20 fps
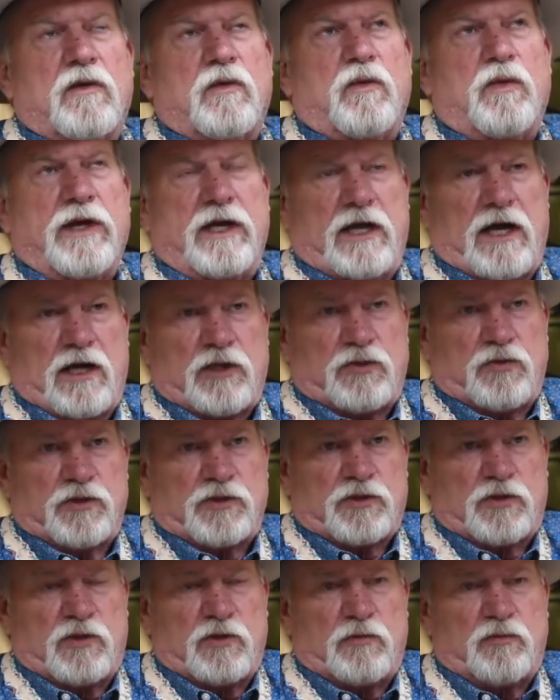We got to a
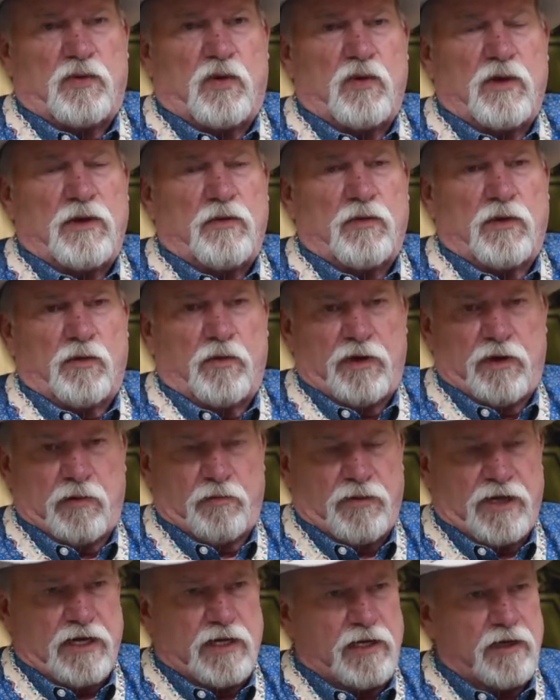certain point where we were
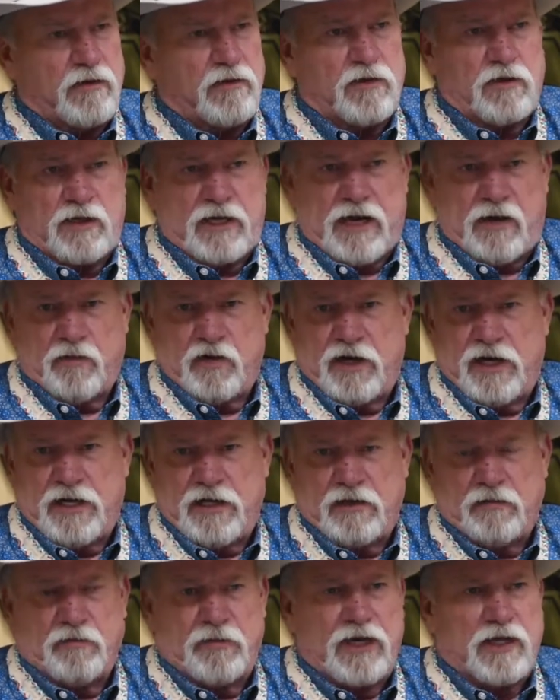meeting,
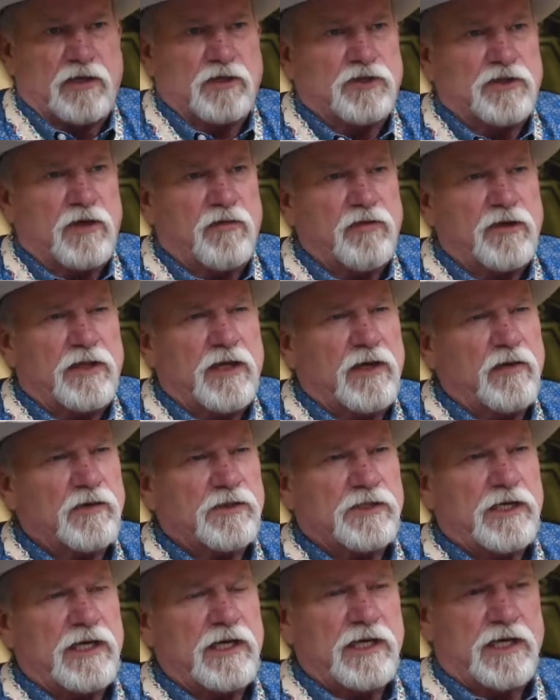collaborating, making sure everything
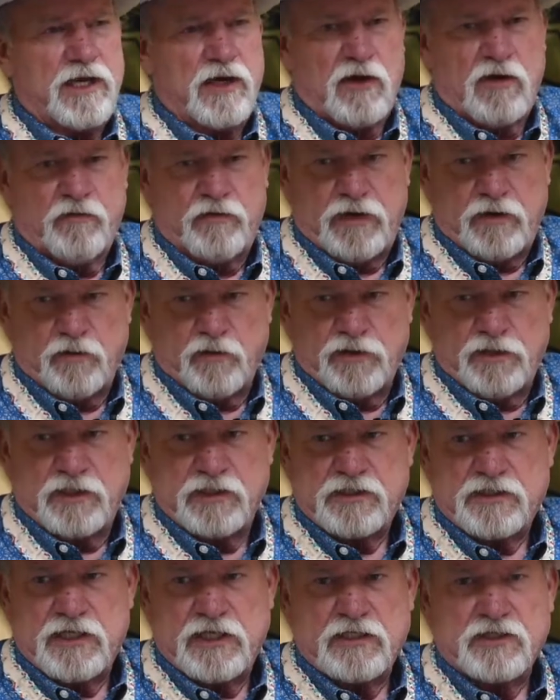was taken care of, and when
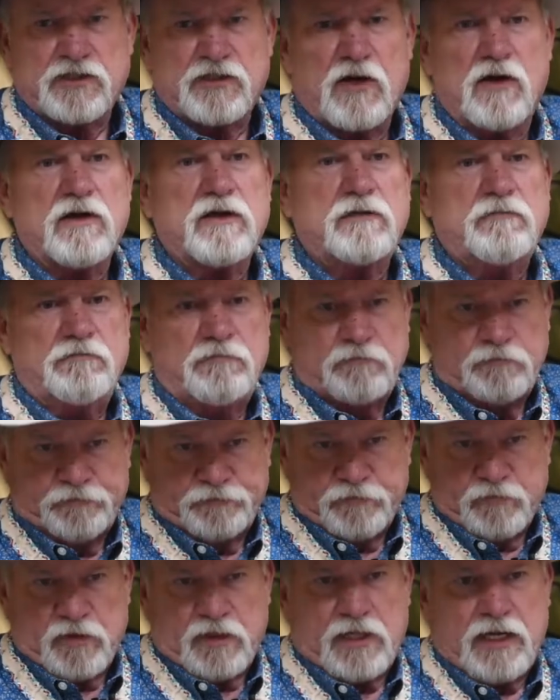this thing started,
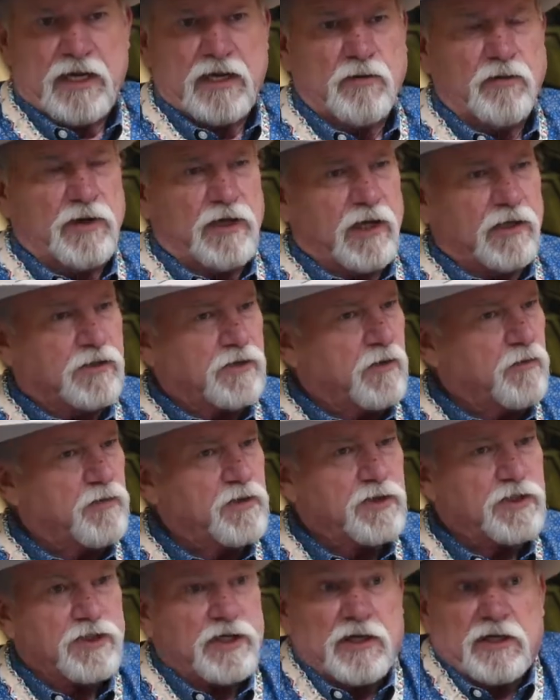okay, we got
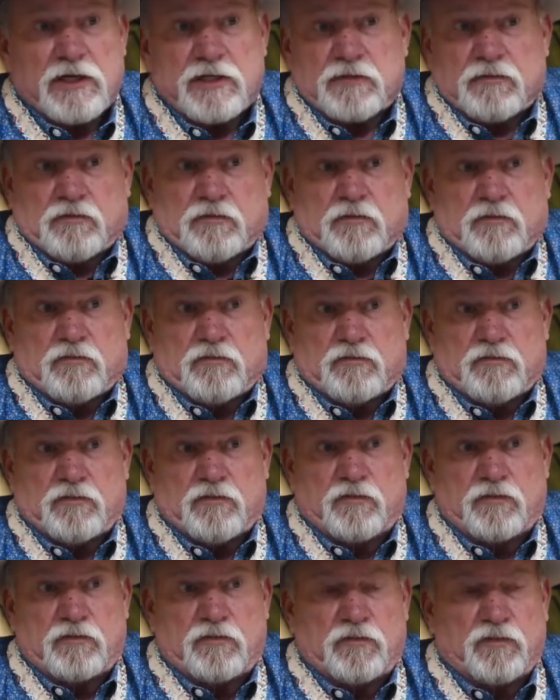something serious.
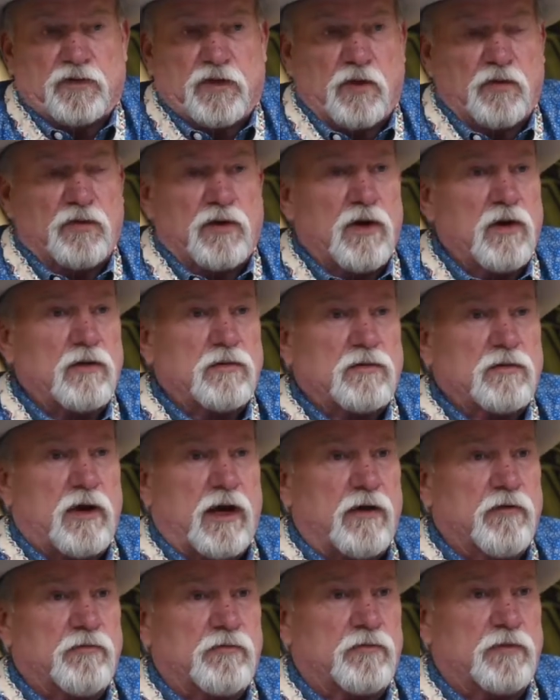We don't know.
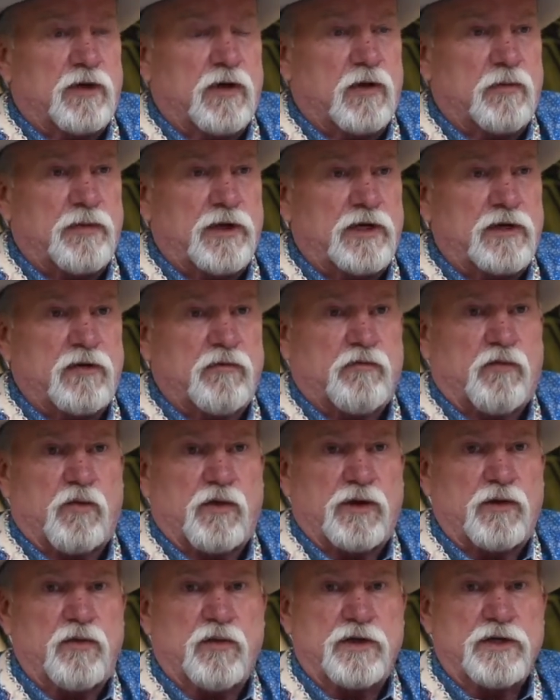I've been here
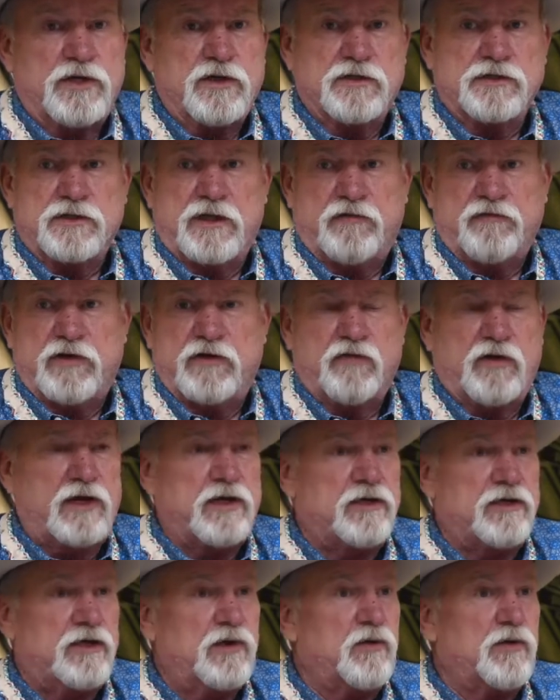41 years and I've never
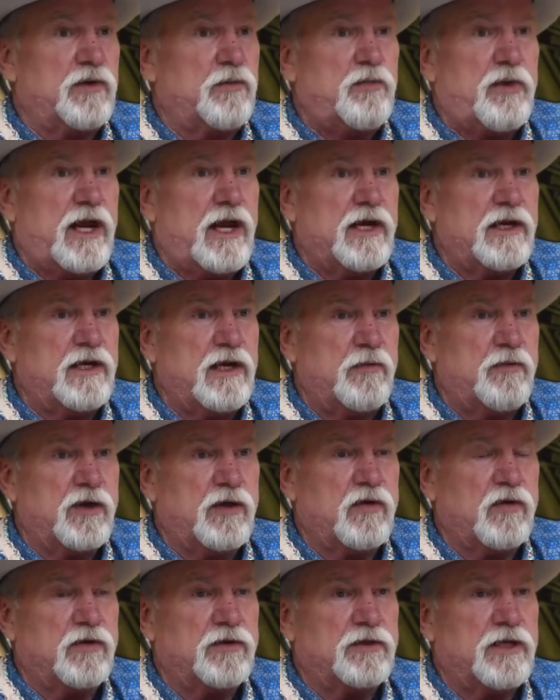had to deal with a
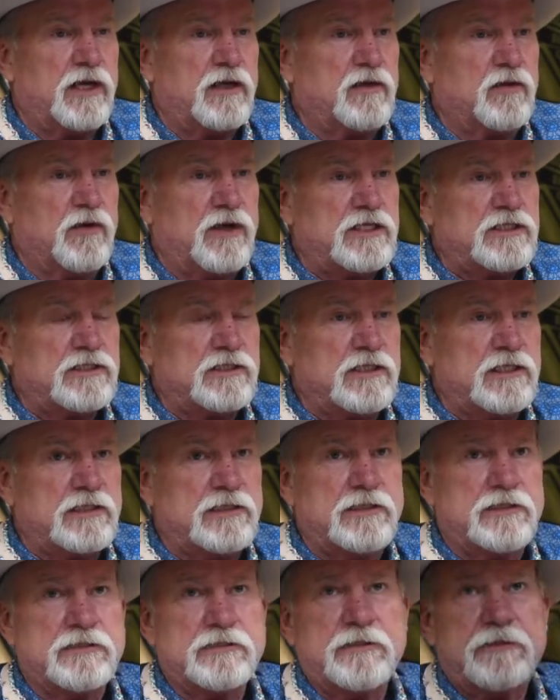pandemic or a declaration like
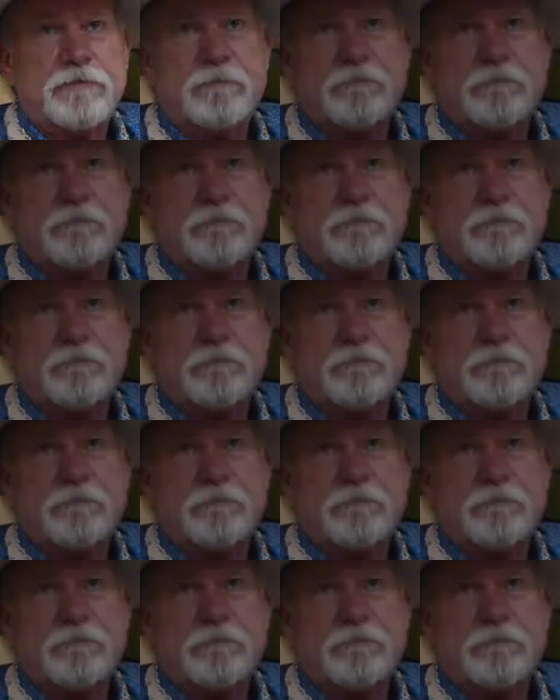this.